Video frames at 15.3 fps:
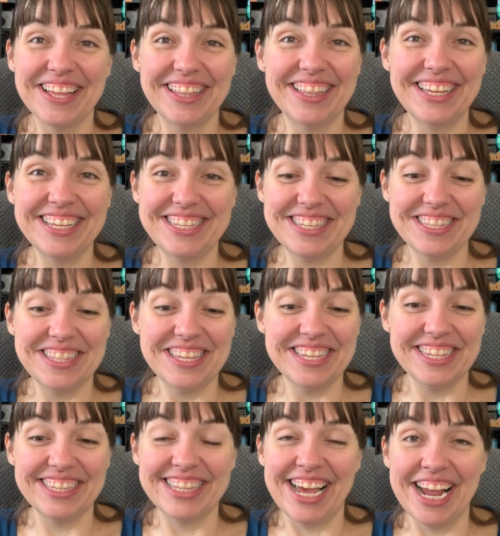This
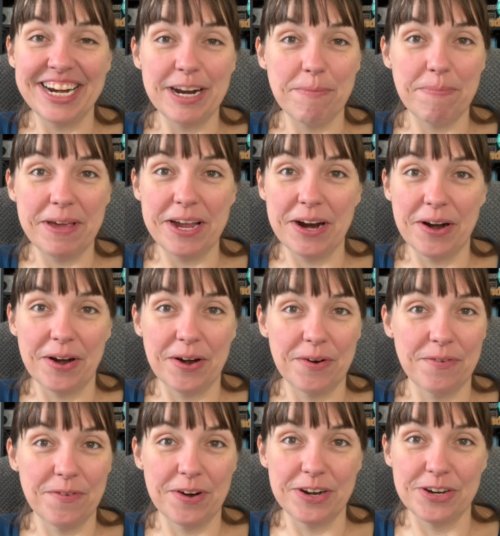this lineup here
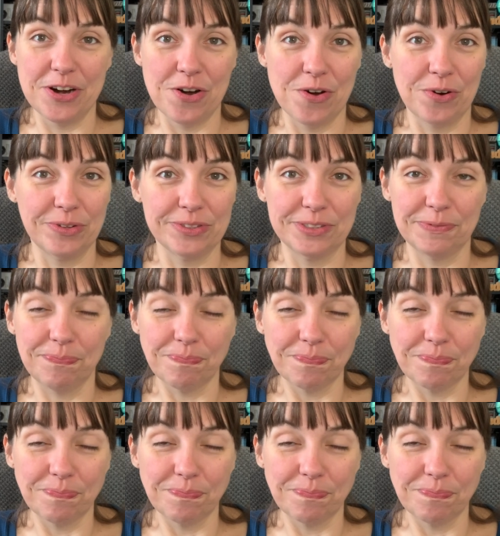for Eternals.